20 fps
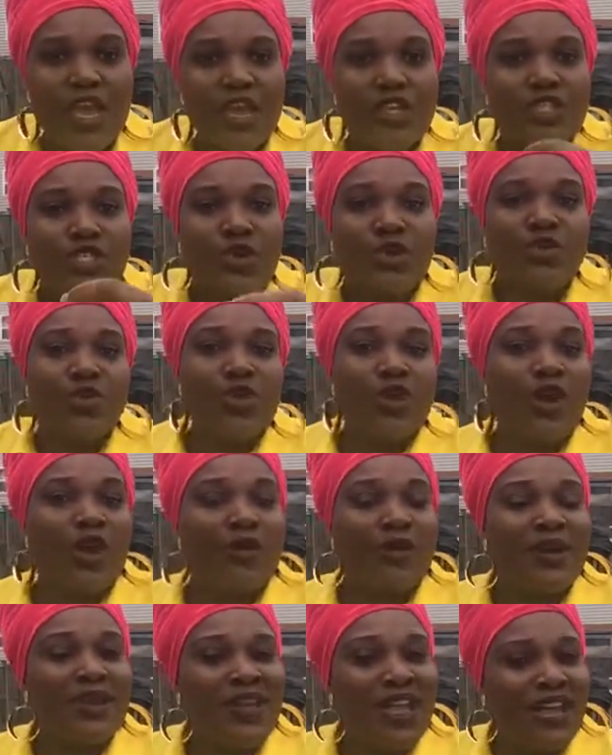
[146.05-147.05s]
So you
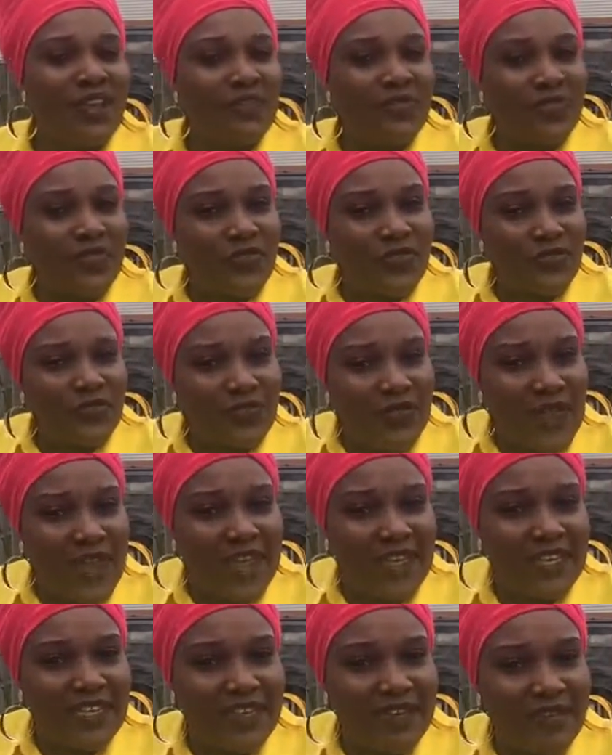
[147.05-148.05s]
already have
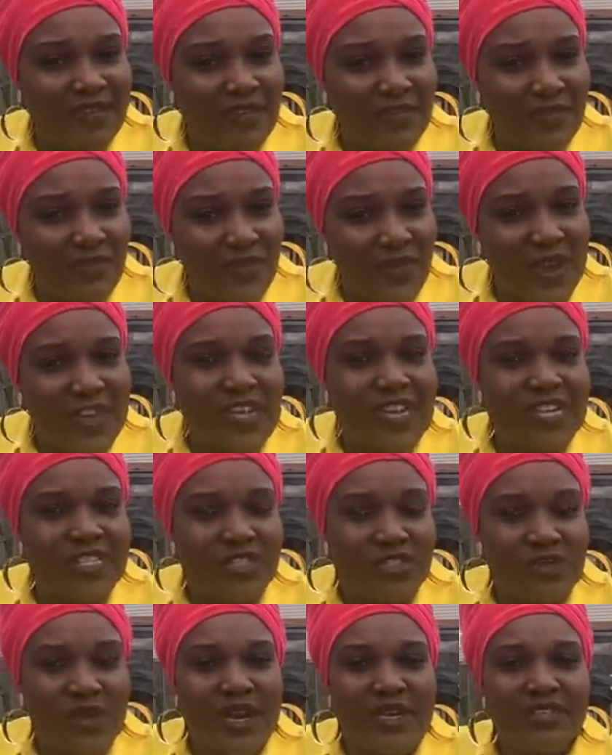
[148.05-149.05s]
fine hair
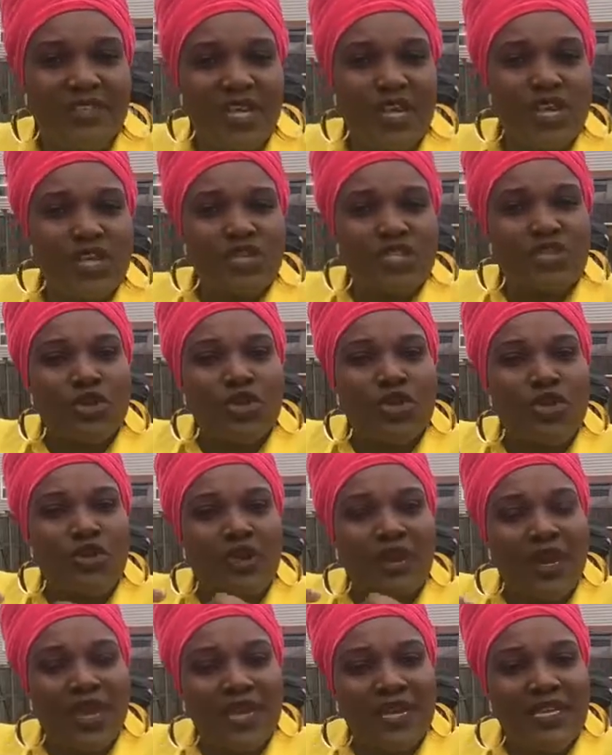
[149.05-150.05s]
strand, so you
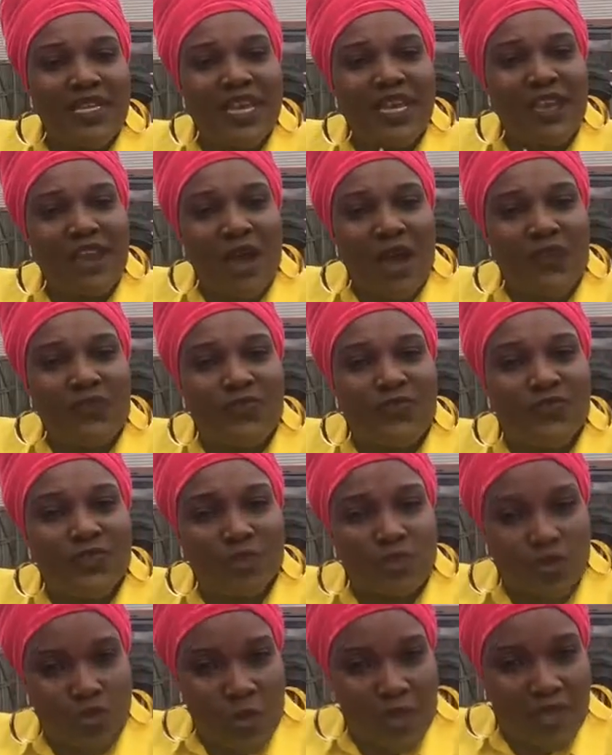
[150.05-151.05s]
need enough
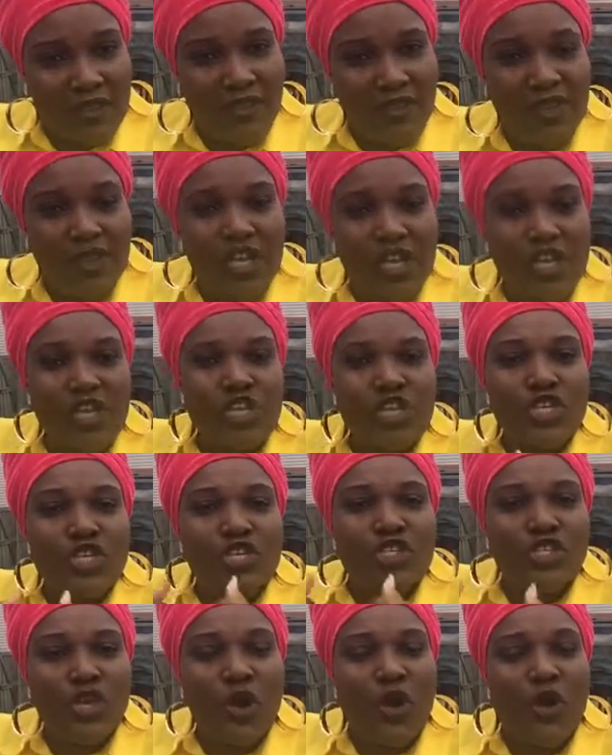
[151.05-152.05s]
strength.
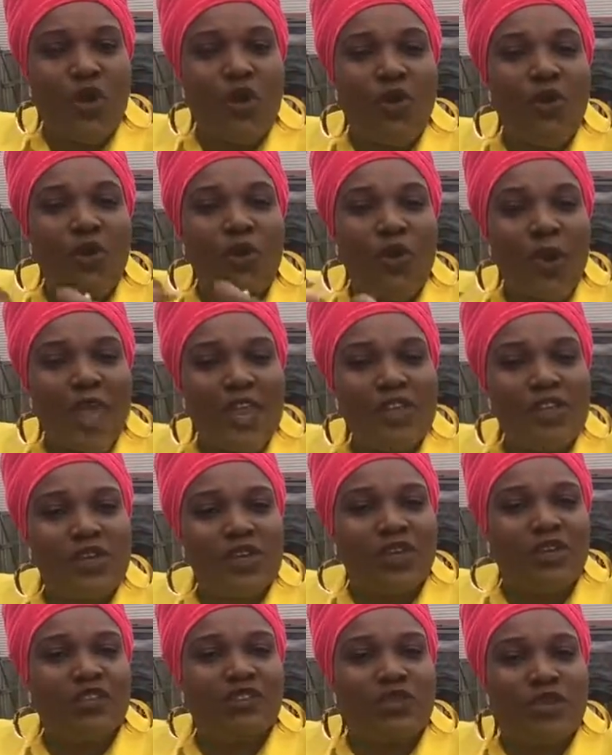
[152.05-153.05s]
So when you
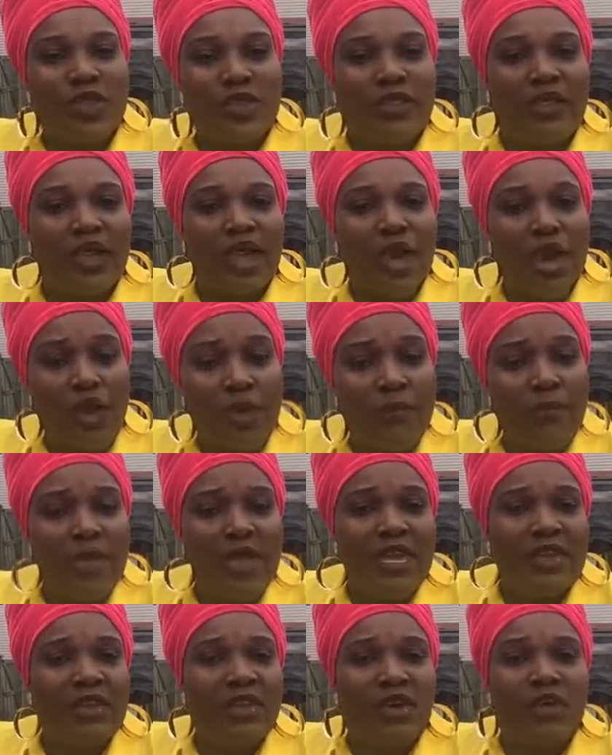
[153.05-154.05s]
are doing the
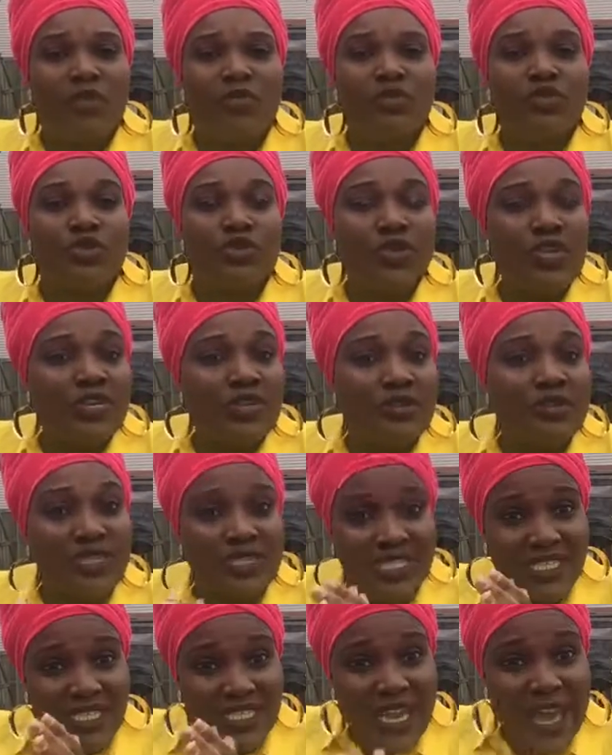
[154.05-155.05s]
combing or doing the
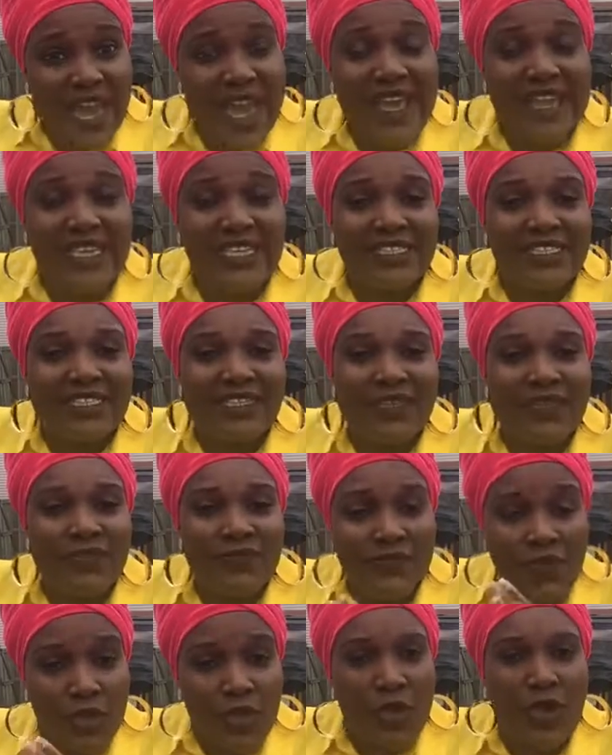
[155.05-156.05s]
styling
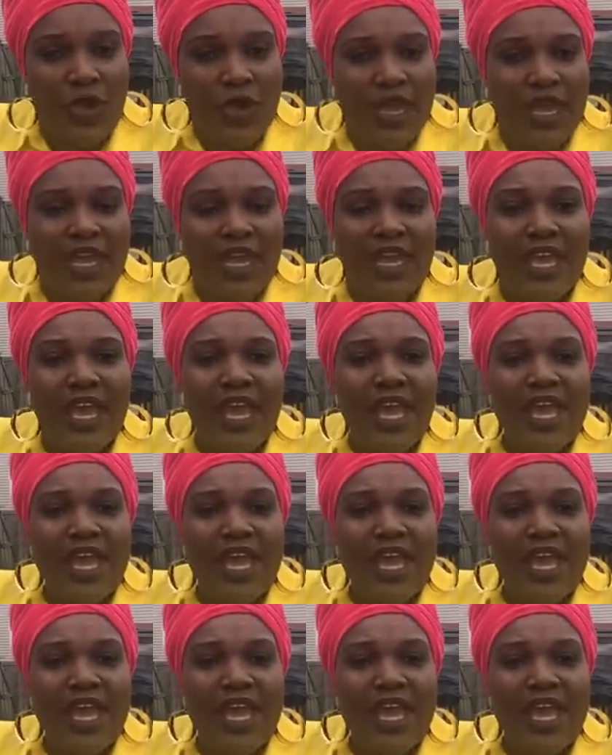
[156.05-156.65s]
for your hair